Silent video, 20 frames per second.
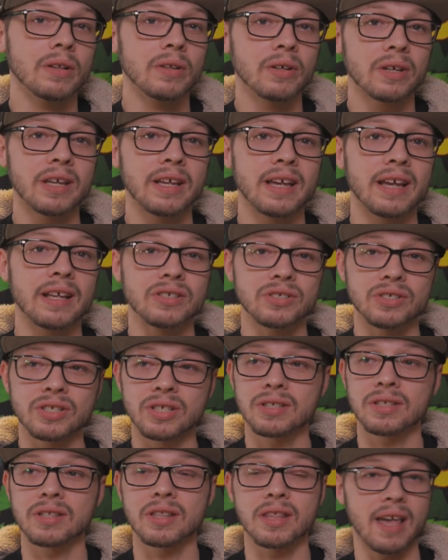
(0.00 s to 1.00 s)
Looking at
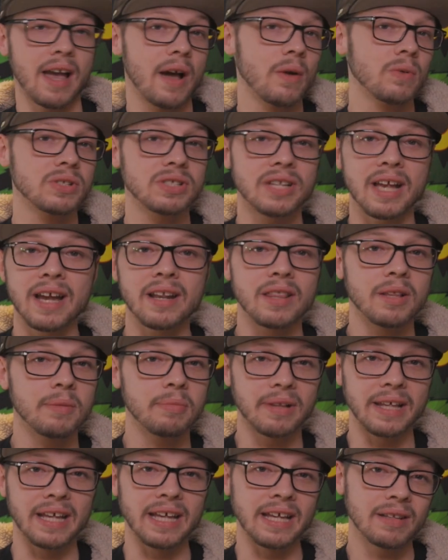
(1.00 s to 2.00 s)
just the outside of the
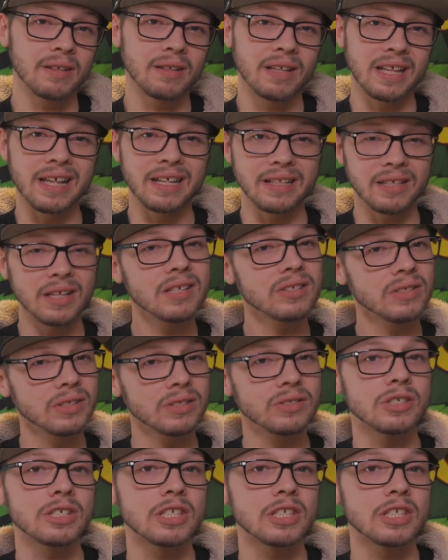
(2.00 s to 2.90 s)
plant, it does look